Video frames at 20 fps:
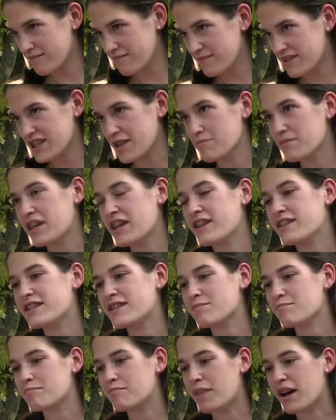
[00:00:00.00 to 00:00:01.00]
some
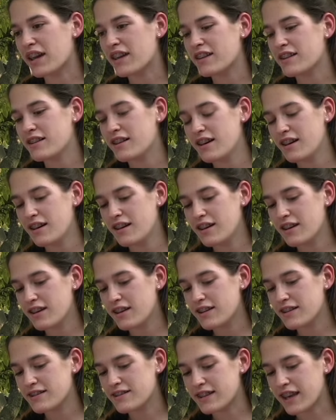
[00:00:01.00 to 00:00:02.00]
kids might
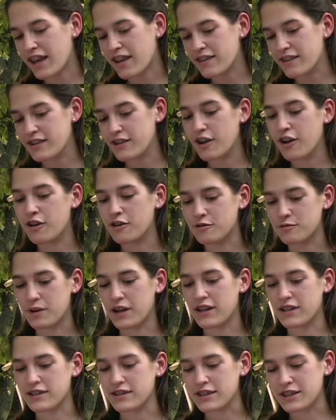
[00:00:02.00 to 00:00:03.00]
say that, oh,
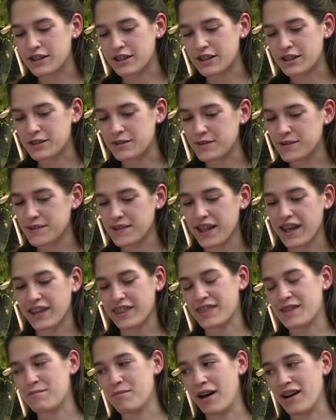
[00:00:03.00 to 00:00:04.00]
well, you know,
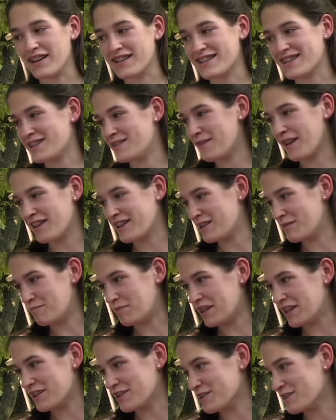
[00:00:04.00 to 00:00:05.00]
like the monks invented
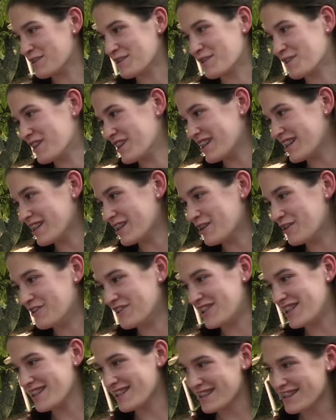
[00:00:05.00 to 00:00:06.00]
beer, or, you
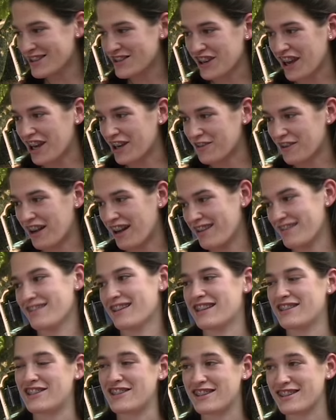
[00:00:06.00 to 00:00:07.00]
know, Jesus drank wine,
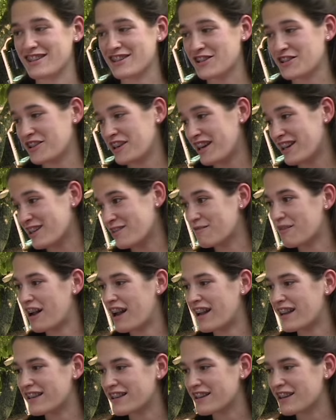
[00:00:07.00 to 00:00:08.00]
like Jesus created
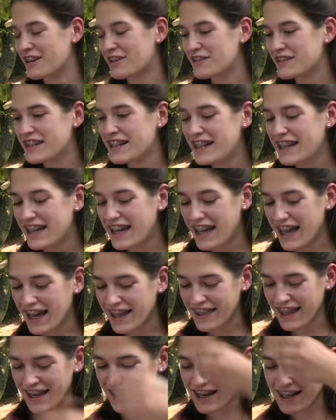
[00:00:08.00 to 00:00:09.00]
wine, you know,
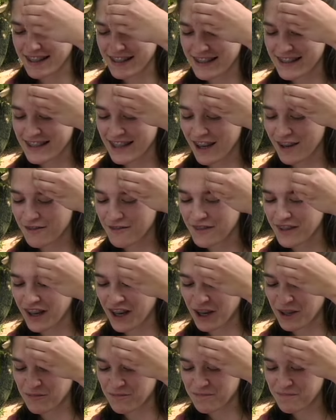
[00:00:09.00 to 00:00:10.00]
and that kind of stuff.
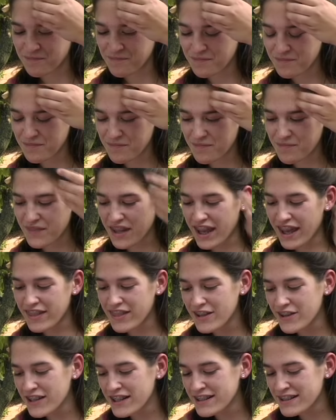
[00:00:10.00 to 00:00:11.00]

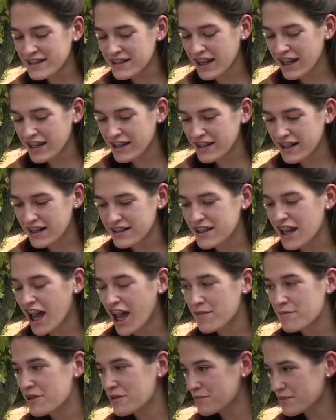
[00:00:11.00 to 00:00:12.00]
And there is like a
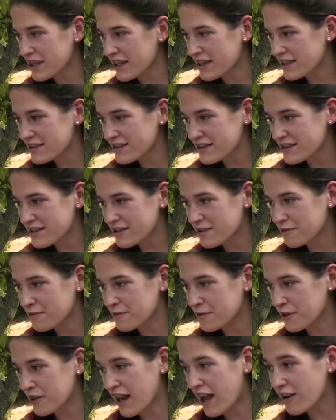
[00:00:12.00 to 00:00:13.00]
time and a place
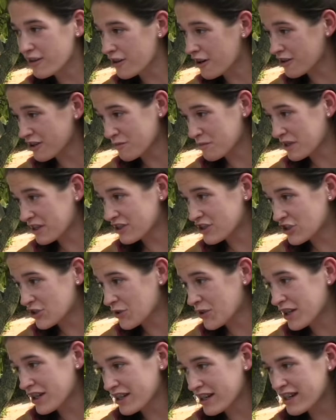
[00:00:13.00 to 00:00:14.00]
for alcohol to be
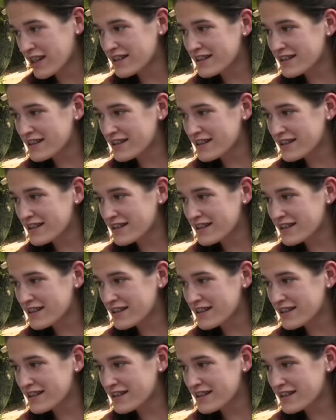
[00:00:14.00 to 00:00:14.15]
enjoyed. And